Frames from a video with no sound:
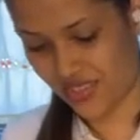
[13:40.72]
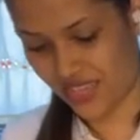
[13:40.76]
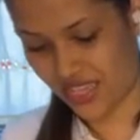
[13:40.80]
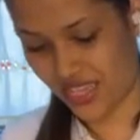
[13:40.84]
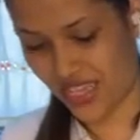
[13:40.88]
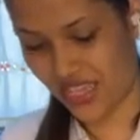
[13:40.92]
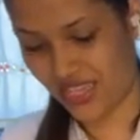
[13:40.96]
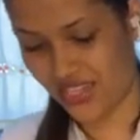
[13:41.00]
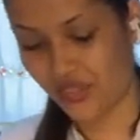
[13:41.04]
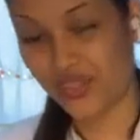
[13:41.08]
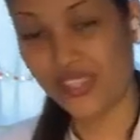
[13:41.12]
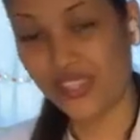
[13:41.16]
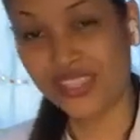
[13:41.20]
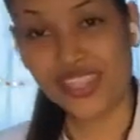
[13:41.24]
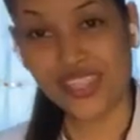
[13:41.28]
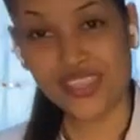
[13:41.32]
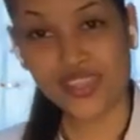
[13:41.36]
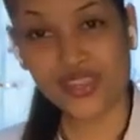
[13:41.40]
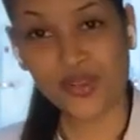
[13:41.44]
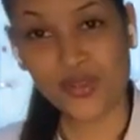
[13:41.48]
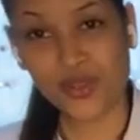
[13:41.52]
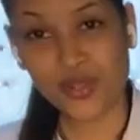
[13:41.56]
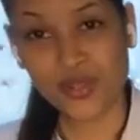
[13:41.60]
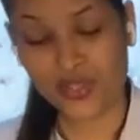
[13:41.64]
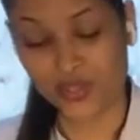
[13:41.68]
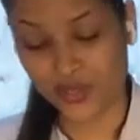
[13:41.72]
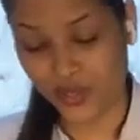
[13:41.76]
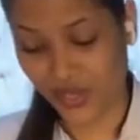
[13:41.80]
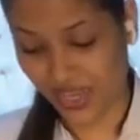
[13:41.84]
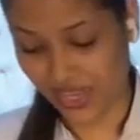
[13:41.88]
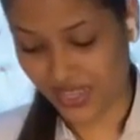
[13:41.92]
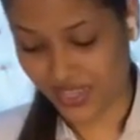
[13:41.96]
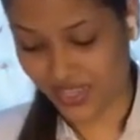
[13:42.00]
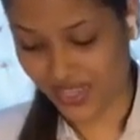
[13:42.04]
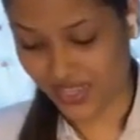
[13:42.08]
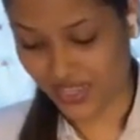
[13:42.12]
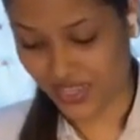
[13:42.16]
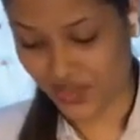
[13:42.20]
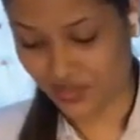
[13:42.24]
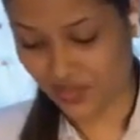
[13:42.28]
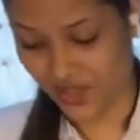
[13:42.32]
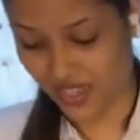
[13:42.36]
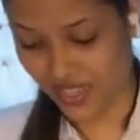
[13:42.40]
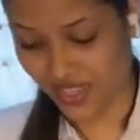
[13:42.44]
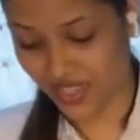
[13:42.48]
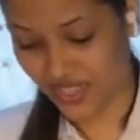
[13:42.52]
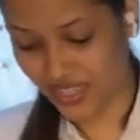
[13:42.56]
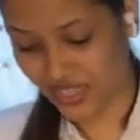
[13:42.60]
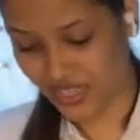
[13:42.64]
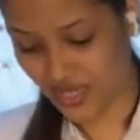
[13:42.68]
And Ortega also has some
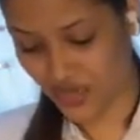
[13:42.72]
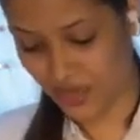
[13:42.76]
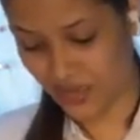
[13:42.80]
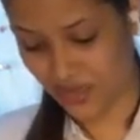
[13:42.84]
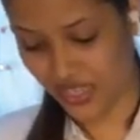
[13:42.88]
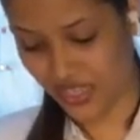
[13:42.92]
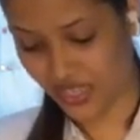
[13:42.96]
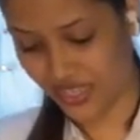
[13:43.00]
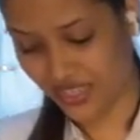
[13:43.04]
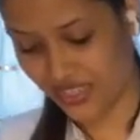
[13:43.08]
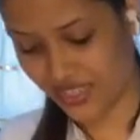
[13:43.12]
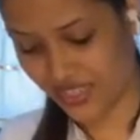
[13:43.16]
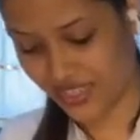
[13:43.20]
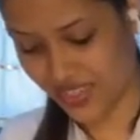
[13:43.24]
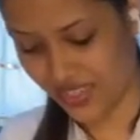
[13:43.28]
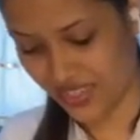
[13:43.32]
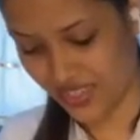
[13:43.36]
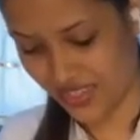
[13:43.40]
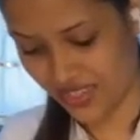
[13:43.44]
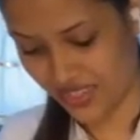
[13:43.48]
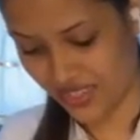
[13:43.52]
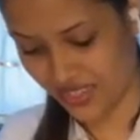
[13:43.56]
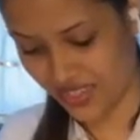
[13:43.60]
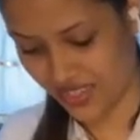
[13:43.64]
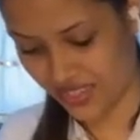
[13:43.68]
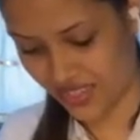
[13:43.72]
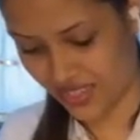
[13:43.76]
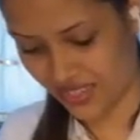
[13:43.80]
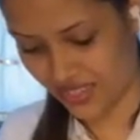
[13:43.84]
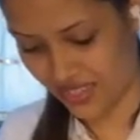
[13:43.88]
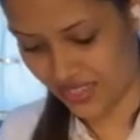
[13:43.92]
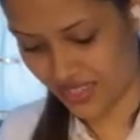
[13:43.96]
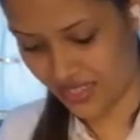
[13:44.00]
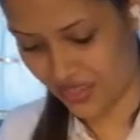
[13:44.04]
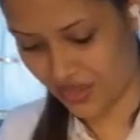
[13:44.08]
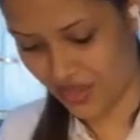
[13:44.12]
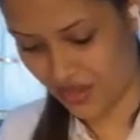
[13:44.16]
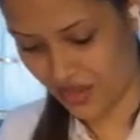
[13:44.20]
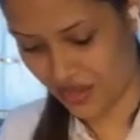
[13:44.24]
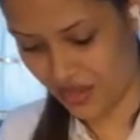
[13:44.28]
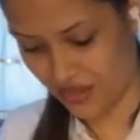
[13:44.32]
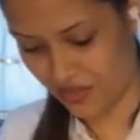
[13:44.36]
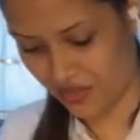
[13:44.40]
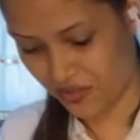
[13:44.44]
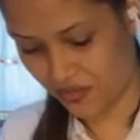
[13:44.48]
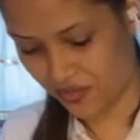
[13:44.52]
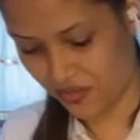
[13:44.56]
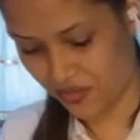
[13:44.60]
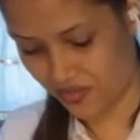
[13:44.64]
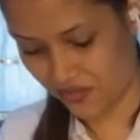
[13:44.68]
other toppings
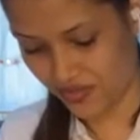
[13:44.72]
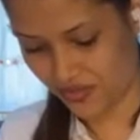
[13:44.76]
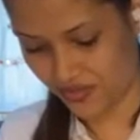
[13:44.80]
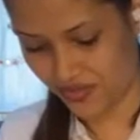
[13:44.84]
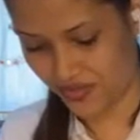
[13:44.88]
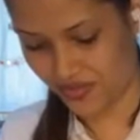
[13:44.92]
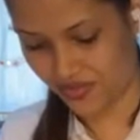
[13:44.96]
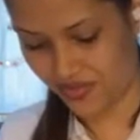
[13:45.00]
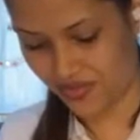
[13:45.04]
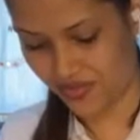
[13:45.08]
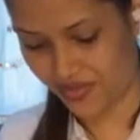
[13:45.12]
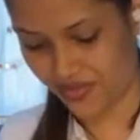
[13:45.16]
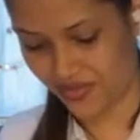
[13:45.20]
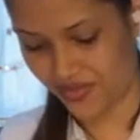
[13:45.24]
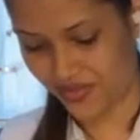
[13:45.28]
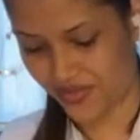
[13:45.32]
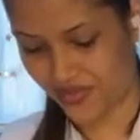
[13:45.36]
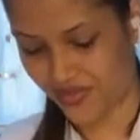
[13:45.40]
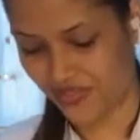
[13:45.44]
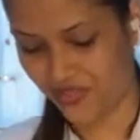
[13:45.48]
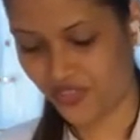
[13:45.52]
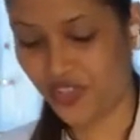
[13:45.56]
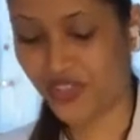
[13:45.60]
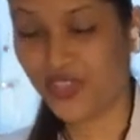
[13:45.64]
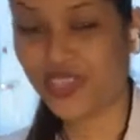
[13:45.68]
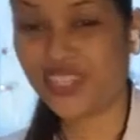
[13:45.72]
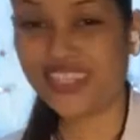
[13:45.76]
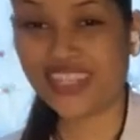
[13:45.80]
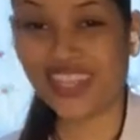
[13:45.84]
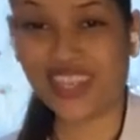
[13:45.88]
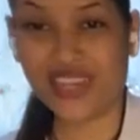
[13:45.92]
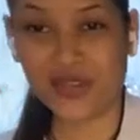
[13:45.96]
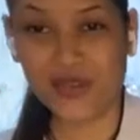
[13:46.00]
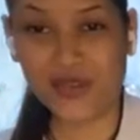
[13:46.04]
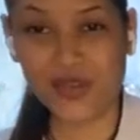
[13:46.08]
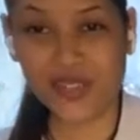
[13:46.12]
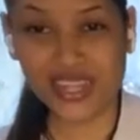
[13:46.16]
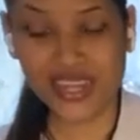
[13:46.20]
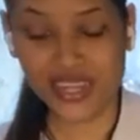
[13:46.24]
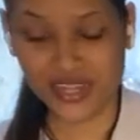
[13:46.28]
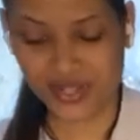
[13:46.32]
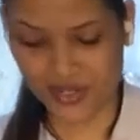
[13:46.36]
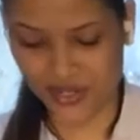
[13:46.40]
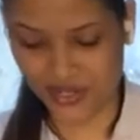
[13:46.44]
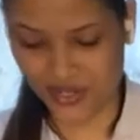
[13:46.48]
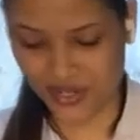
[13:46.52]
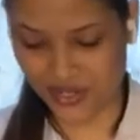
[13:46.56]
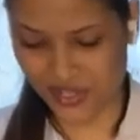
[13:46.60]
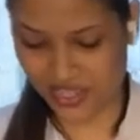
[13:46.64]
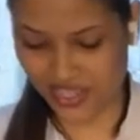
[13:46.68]
for your taco that I'll
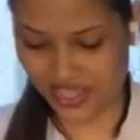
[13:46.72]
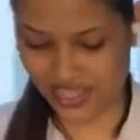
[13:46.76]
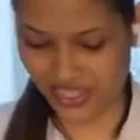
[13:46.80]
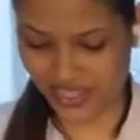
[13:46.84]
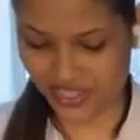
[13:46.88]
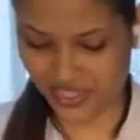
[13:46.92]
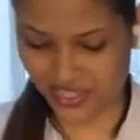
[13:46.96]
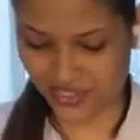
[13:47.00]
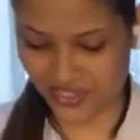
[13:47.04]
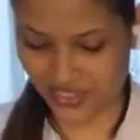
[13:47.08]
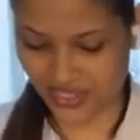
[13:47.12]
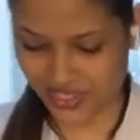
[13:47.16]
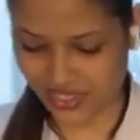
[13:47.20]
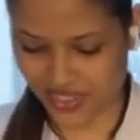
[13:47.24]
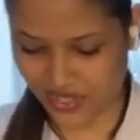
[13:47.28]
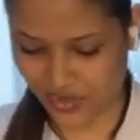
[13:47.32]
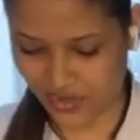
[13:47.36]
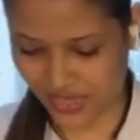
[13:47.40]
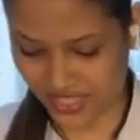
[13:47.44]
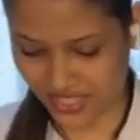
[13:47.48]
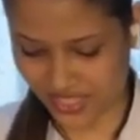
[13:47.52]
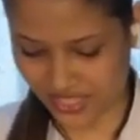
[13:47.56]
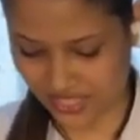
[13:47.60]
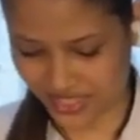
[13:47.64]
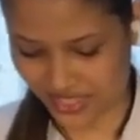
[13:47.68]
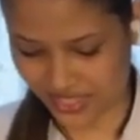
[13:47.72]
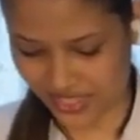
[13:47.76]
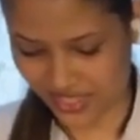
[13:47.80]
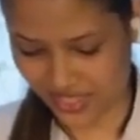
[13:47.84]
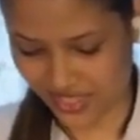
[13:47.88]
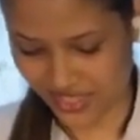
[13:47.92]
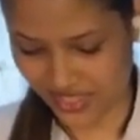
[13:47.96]
show you guys in just a bit.